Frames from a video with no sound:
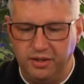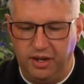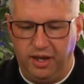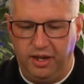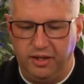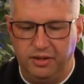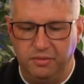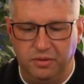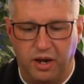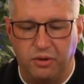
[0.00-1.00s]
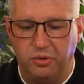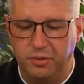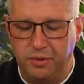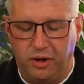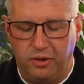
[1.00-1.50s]
And not a whole
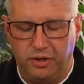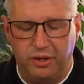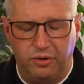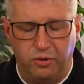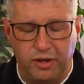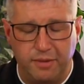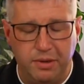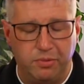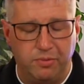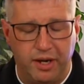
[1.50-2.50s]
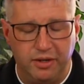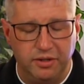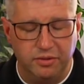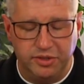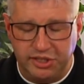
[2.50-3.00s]
lot of people might
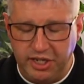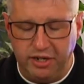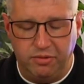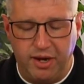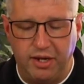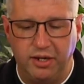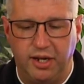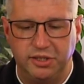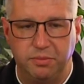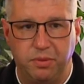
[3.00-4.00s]
see it or recognize it,